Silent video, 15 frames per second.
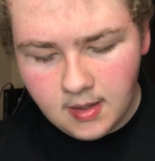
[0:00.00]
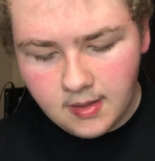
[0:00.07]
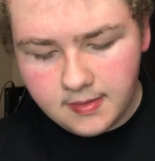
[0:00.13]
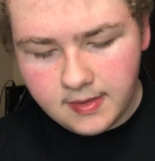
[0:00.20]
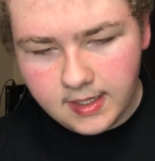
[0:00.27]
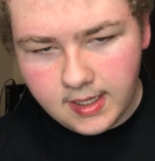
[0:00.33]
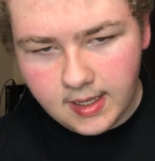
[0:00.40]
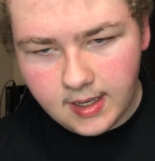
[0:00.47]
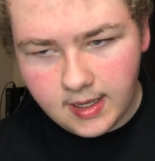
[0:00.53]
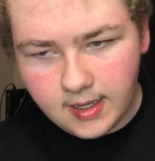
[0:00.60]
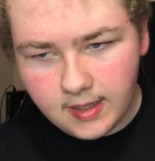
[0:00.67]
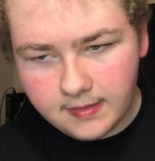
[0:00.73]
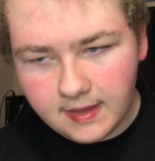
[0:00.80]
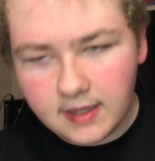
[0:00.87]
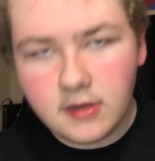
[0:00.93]

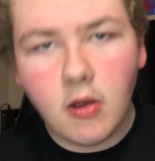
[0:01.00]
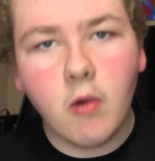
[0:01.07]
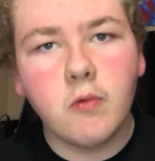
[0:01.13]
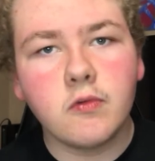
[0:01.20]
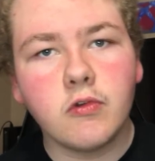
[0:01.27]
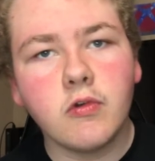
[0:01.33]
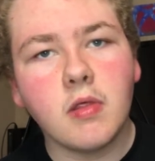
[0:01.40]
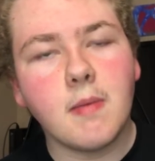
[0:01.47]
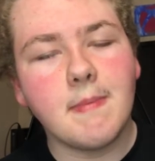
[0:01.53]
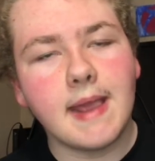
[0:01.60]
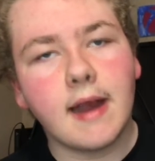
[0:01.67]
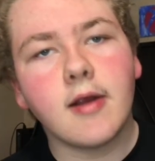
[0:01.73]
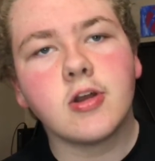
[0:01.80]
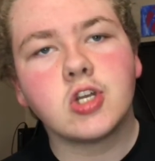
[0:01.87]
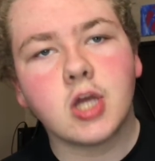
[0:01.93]
they don't do the
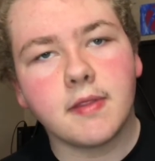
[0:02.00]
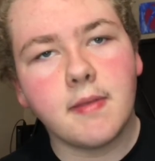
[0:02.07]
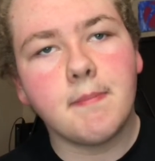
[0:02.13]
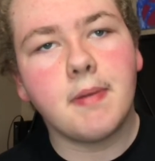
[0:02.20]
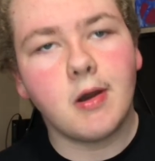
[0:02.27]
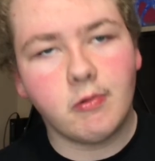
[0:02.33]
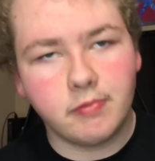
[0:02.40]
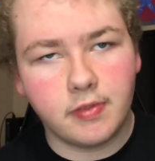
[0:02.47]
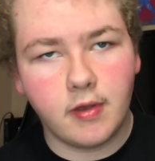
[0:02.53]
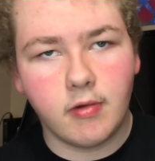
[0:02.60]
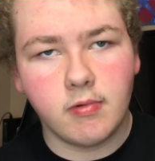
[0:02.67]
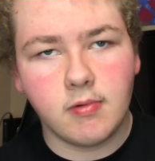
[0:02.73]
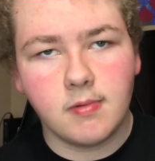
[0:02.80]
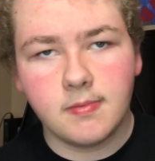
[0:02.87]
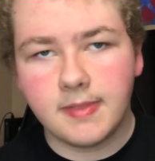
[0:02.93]
marriage on the boat,
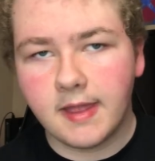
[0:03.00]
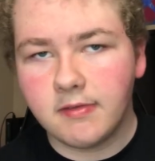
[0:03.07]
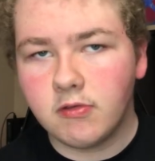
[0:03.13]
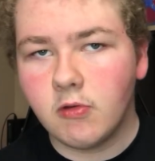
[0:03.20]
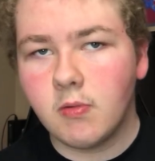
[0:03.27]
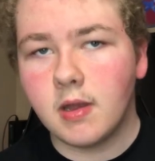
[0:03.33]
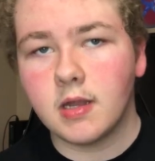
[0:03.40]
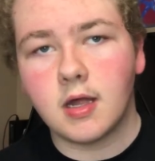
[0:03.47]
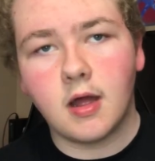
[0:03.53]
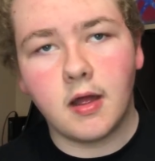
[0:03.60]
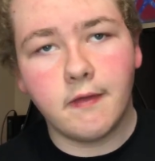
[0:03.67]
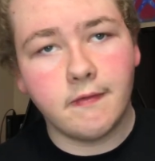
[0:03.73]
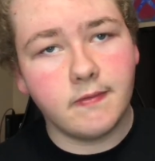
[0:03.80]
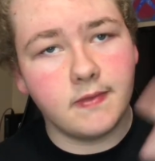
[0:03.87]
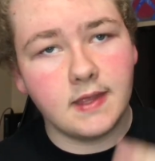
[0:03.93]
though. They do it
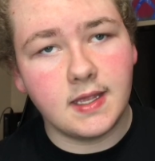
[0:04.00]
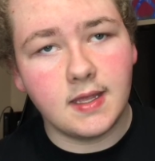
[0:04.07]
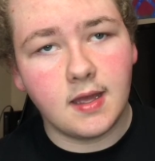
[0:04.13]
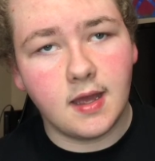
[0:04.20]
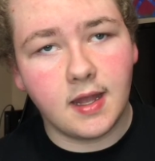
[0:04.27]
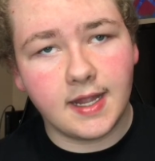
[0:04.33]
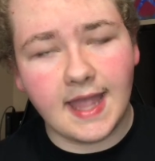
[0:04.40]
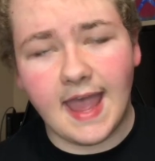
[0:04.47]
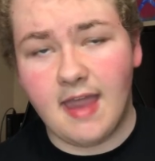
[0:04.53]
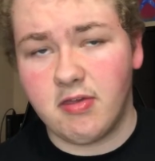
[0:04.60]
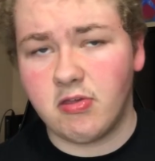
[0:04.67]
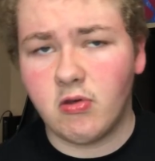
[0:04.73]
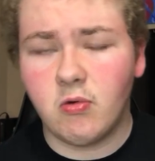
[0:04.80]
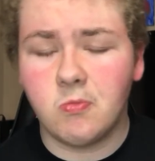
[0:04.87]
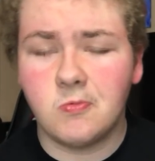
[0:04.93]
on the
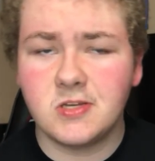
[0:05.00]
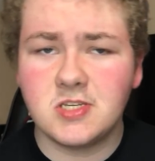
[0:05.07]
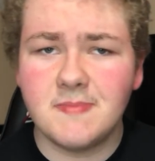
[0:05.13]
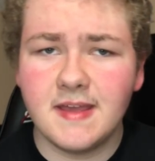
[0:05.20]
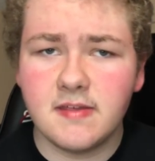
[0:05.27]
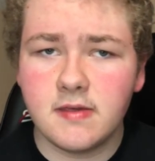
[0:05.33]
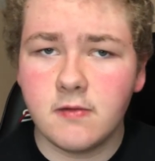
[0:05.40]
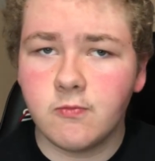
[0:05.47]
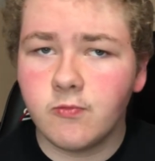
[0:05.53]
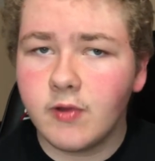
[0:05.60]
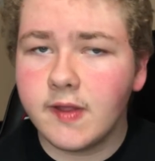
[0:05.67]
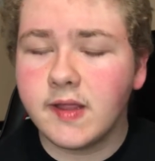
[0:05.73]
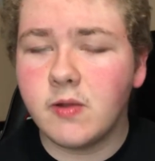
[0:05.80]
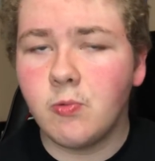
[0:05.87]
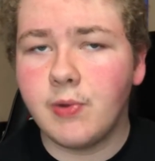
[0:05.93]
castle, which makes it
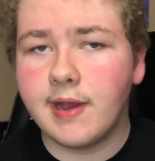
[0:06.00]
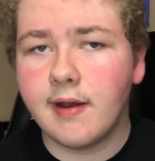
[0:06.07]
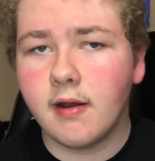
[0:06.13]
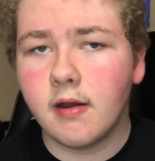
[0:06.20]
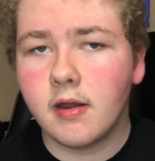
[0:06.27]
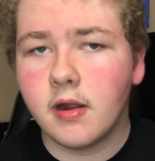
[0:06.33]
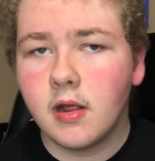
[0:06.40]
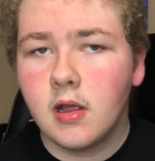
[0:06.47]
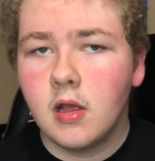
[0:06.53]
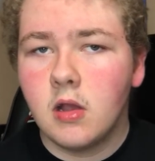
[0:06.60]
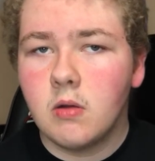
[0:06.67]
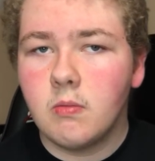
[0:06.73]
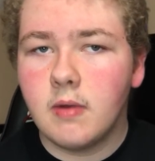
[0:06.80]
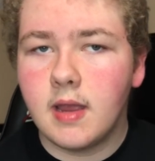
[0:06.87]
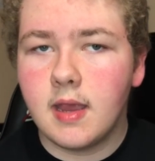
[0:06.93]
really weird
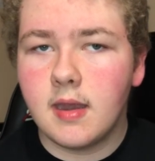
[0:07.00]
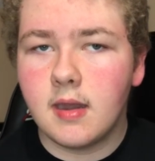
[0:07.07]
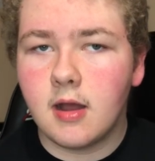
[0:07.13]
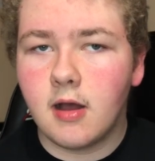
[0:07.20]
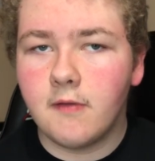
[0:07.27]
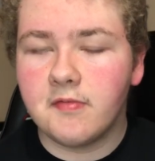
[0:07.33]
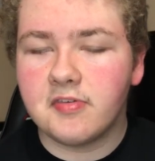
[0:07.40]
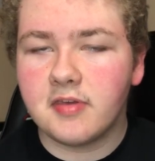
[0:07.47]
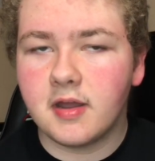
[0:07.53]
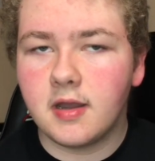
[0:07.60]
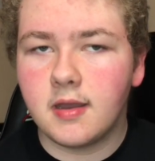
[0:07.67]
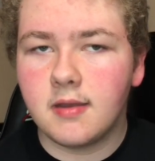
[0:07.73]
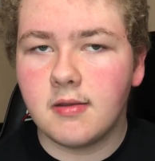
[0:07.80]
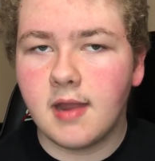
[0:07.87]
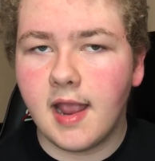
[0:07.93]
when all of a
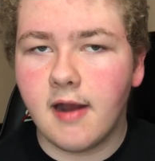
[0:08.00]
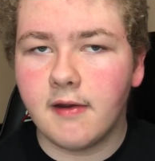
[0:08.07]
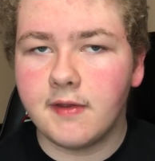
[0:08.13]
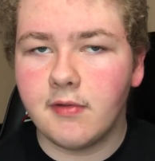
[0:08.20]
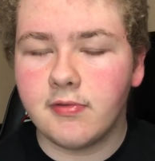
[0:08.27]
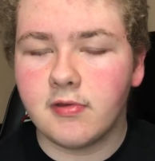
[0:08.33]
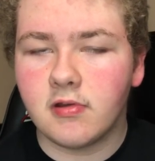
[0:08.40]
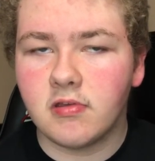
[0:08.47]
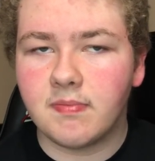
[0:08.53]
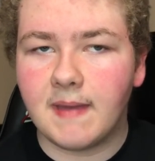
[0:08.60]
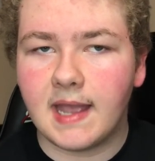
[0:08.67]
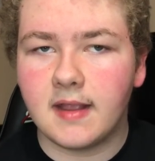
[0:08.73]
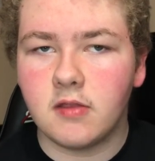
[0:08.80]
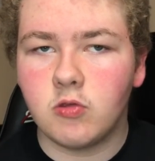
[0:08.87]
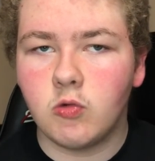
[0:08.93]
sudden Ariel turns
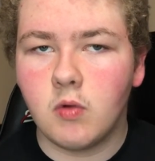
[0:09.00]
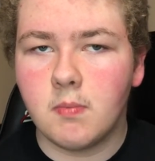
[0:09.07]
back into a